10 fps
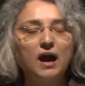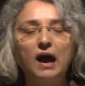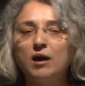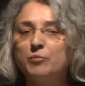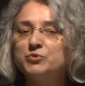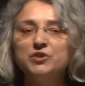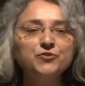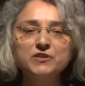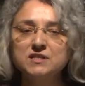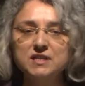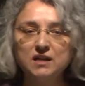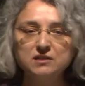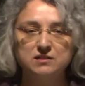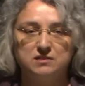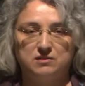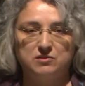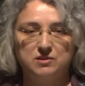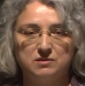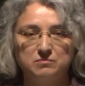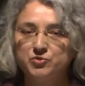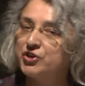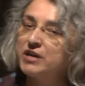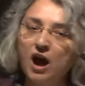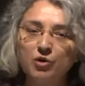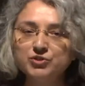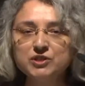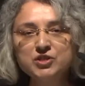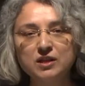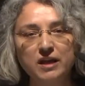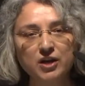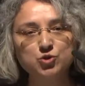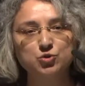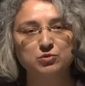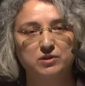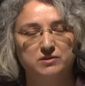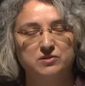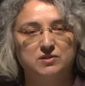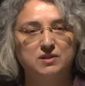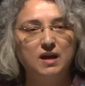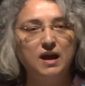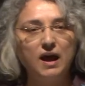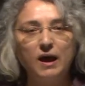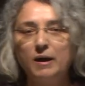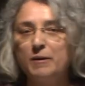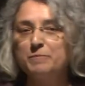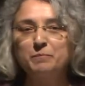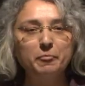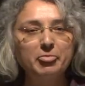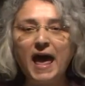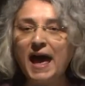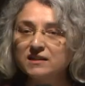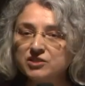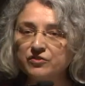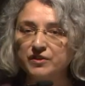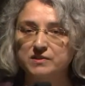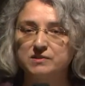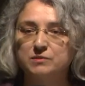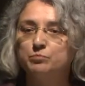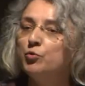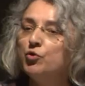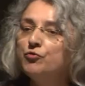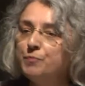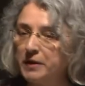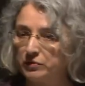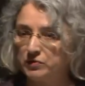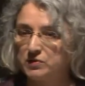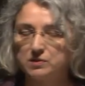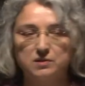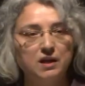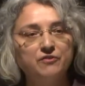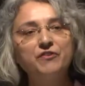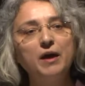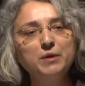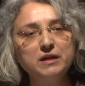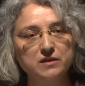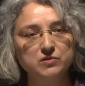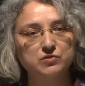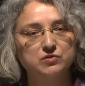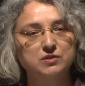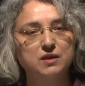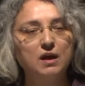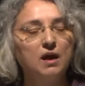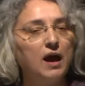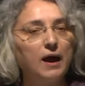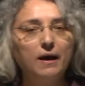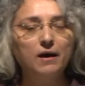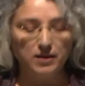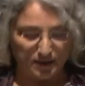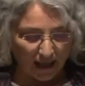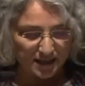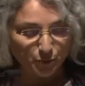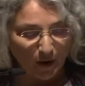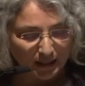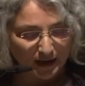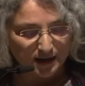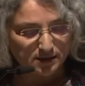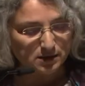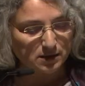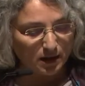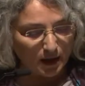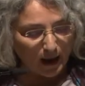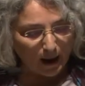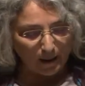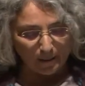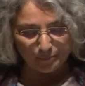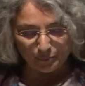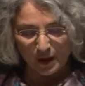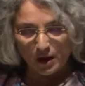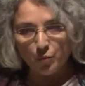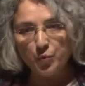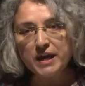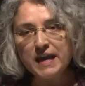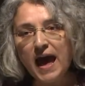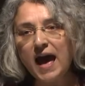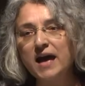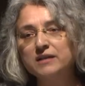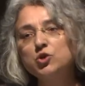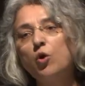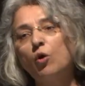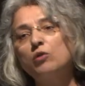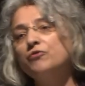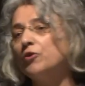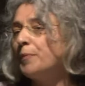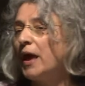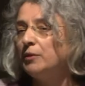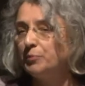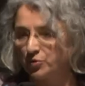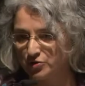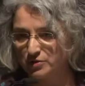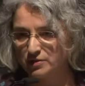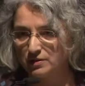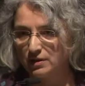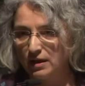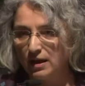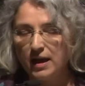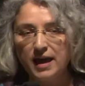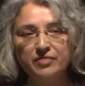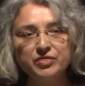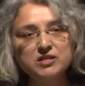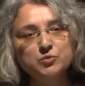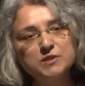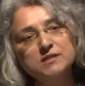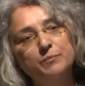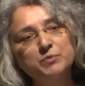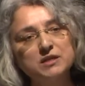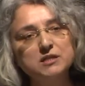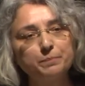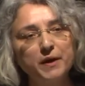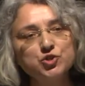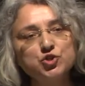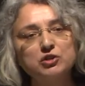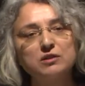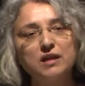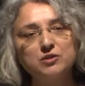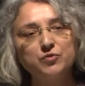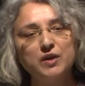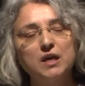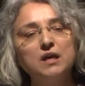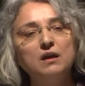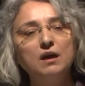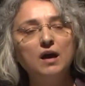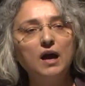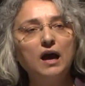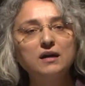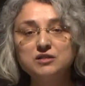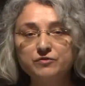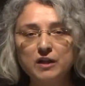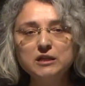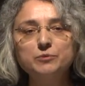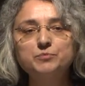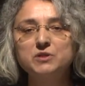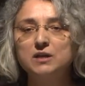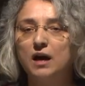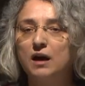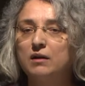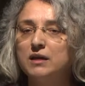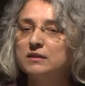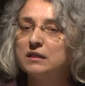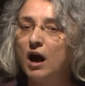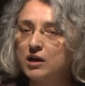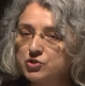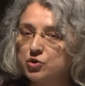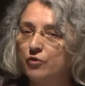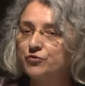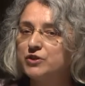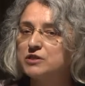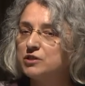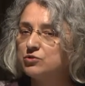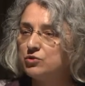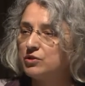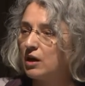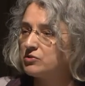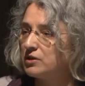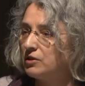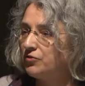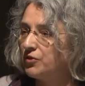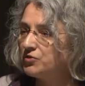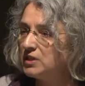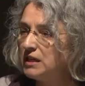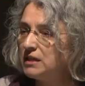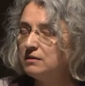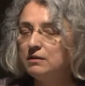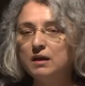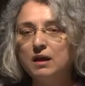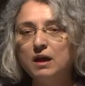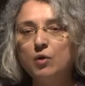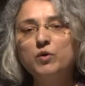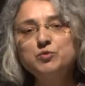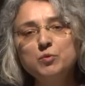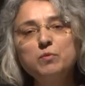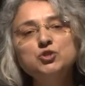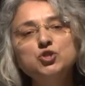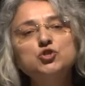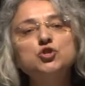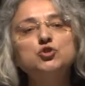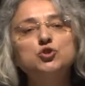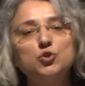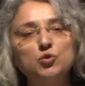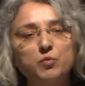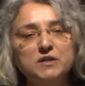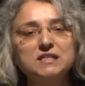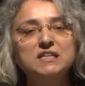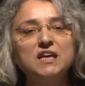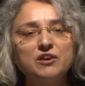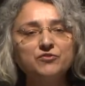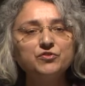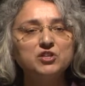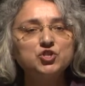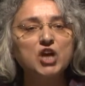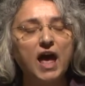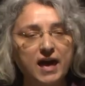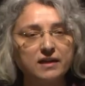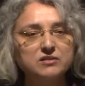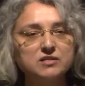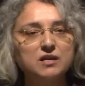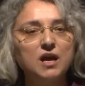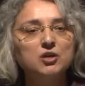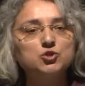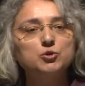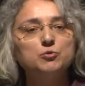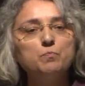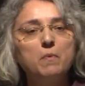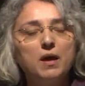um, different statuses, renowned intellectuals, um, activists, movements, feminists, uh, as well as um, we had call for papers. And this was something special that we uh, developed uh, in the last conference in 2015, what we wanted to do was give the chance to,